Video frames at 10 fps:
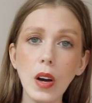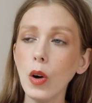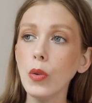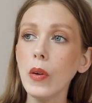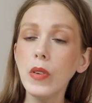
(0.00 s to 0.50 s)

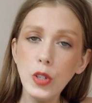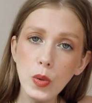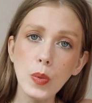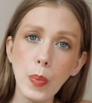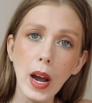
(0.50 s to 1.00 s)
on a
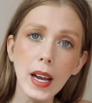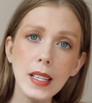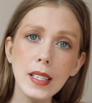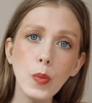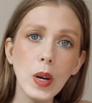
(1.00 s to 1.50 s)
reduced price
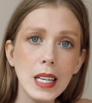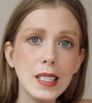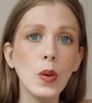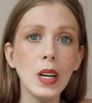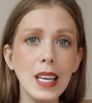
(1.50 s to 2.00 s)
when it's
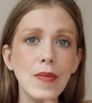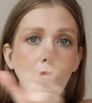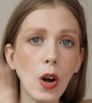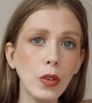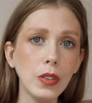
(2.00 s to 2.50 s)
not even
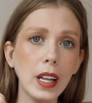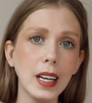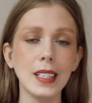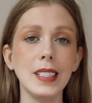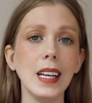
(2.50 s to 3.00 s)
on like
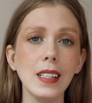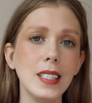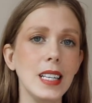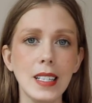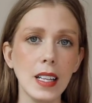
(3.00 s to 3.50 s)
a sale
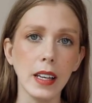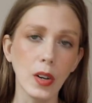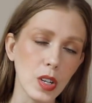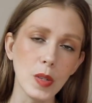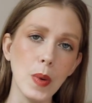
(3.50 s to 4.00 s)
season like
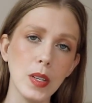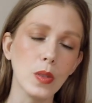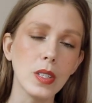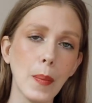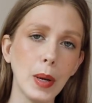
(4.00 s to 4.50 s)
Christmas or
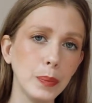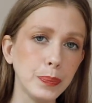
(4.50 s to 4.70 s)
summer.